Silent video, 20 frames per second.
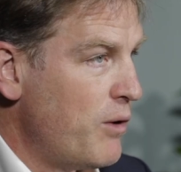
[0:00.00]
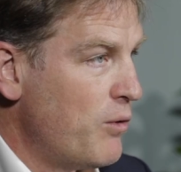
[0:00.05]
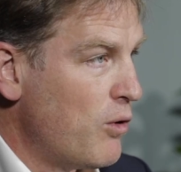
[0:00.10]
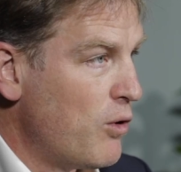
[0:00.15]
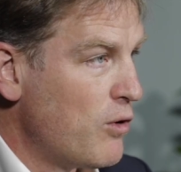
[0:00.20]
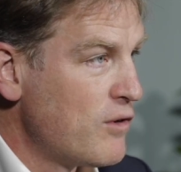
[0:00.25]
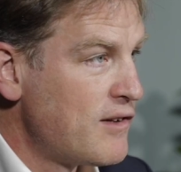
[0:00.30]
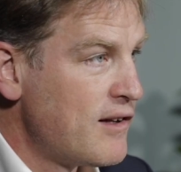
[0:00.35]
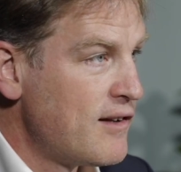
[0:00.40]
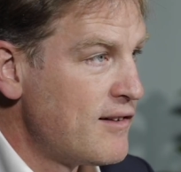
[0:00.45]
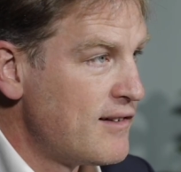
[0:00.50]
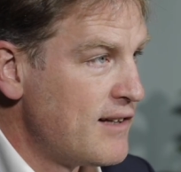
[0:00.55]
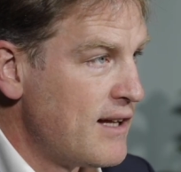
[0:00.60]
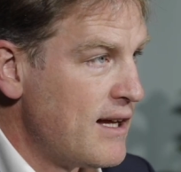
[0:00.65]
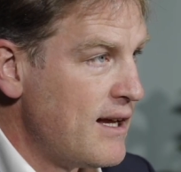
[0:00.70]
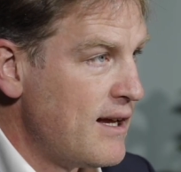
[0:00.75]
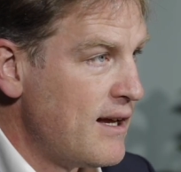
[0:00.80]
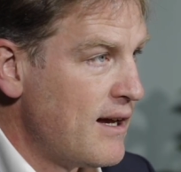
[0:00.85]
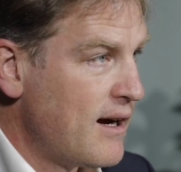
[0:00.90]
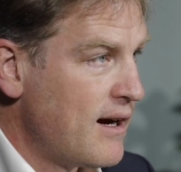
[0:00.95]
will also
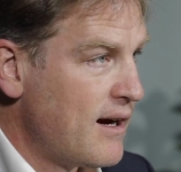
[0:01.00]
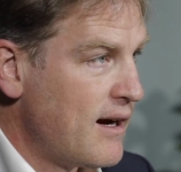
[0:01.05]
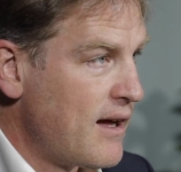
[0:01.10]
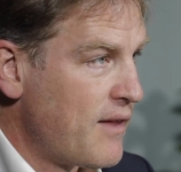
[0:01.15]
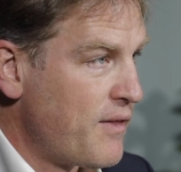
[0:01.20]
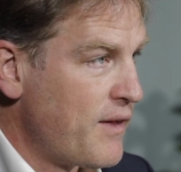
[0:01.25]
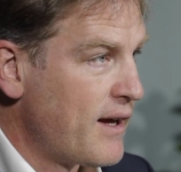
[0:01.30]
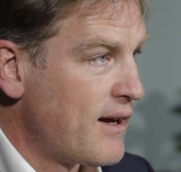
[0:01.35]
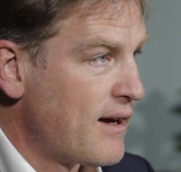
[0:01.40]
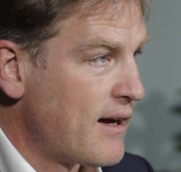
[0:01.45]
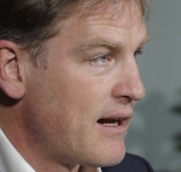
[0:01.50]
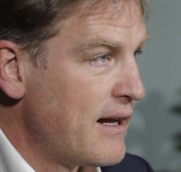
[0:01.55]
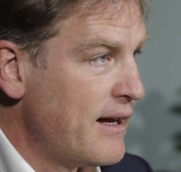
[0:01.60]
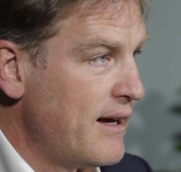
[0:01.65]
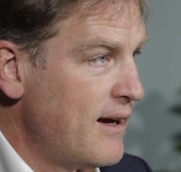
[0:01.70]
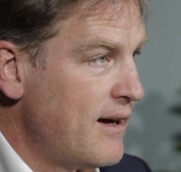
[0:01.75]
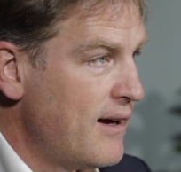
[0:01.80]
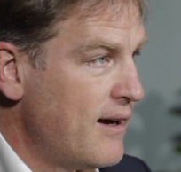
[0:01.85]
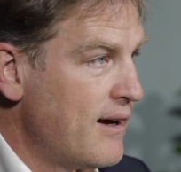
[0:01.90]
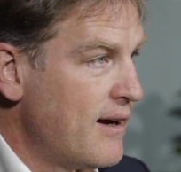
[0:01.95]
see, I think, a
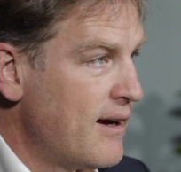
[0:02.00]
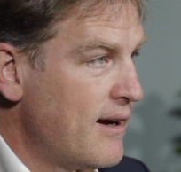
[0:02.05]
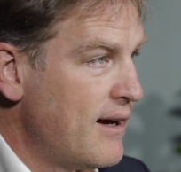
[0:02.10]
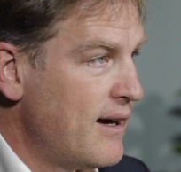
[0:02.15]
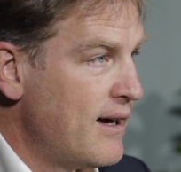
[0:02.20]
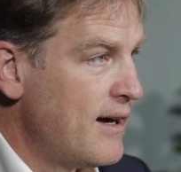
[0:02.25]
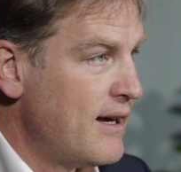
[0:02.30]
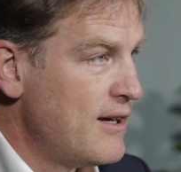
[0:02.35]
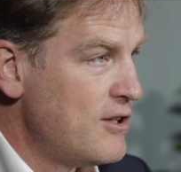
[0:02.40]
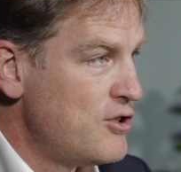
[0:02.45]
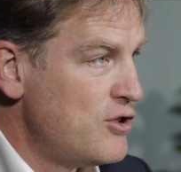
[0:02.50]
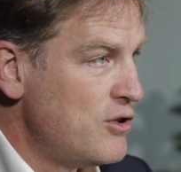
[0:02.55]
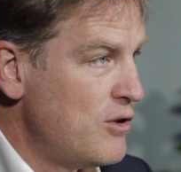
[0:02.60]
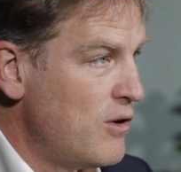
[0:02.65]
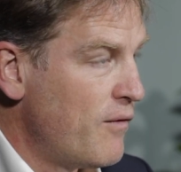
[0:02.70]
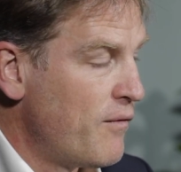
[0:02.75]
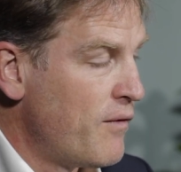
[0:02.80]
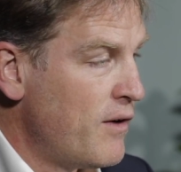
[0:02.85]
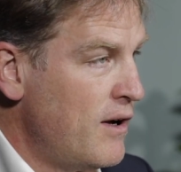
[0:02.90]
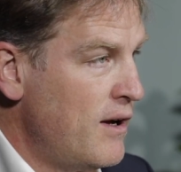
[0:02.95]
clear issue
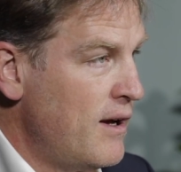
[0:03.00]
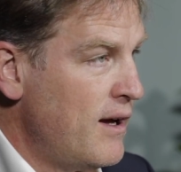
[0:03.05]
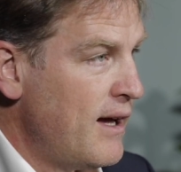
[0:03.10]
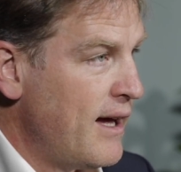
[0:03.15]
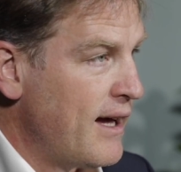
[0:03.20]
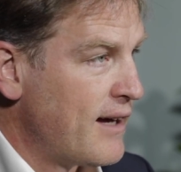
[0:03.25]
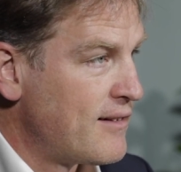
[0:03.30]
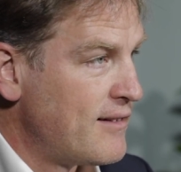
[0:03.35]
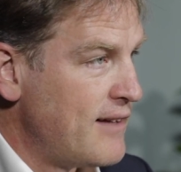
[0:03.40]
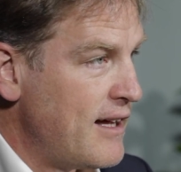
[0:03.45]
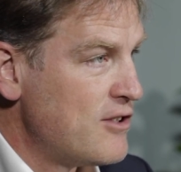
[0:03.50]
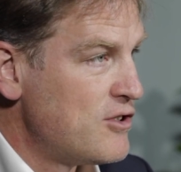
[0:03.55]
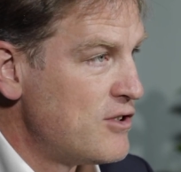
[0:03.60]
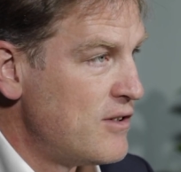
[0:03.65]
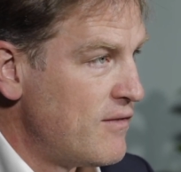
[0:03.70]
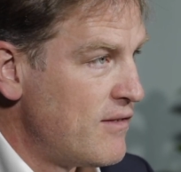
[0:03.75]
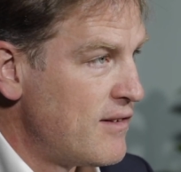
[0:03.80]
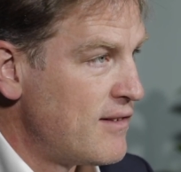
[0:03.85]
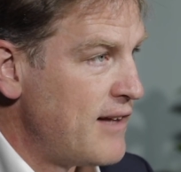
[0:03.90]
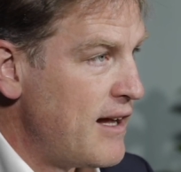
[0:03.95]
of
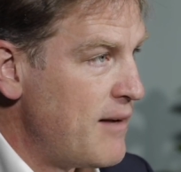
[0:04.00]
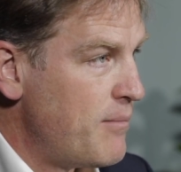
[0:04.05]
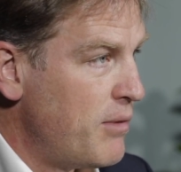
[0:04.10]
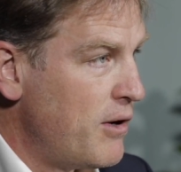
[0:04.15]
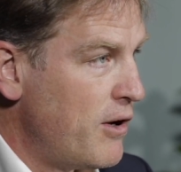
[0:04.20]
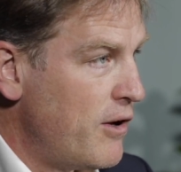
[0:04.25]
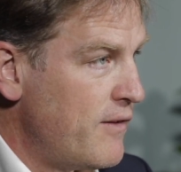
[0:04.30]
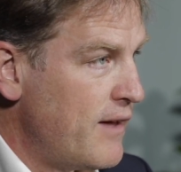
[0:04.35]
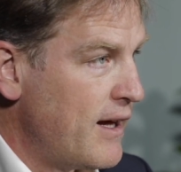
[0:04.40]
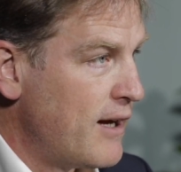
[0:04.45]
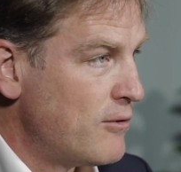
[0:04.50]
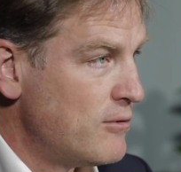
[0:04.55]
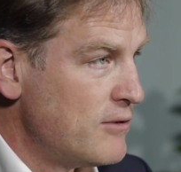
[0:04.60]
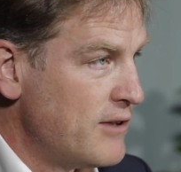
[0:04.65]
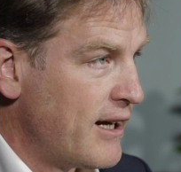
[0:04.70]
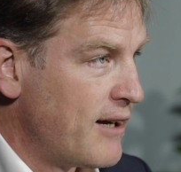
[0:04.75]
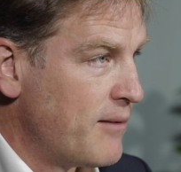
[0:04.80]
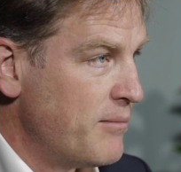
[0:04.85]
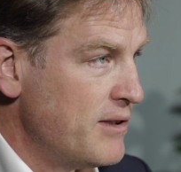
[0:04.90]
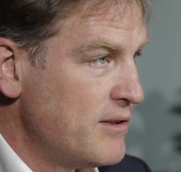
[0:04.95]
extension of the stent below the inguinal
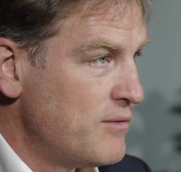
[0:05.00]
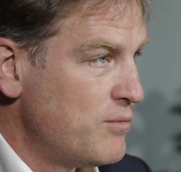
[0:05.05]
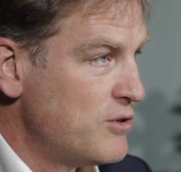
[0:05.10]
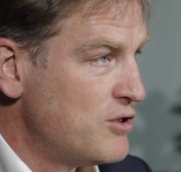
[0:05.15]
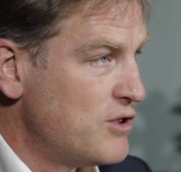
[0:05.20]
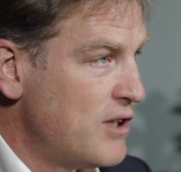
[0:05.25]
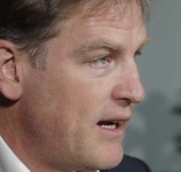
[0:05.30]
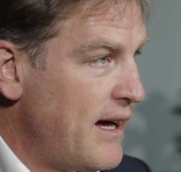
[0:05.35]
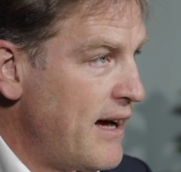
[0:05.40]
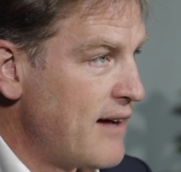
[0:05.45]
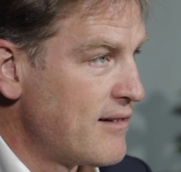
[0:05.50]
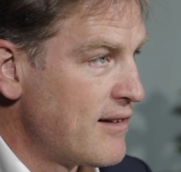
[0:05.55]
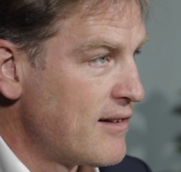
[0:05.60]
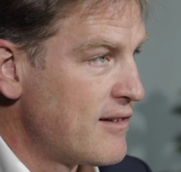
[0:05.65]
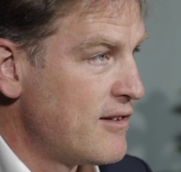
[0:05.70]
ligament, which allows us